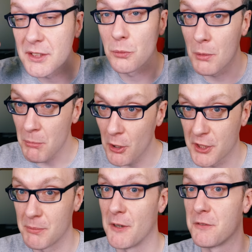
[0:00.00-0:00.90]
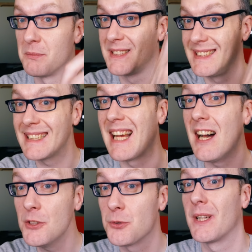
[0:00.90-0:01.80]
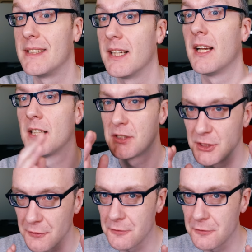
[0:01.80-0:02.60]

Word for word: is remarkable. From 600 to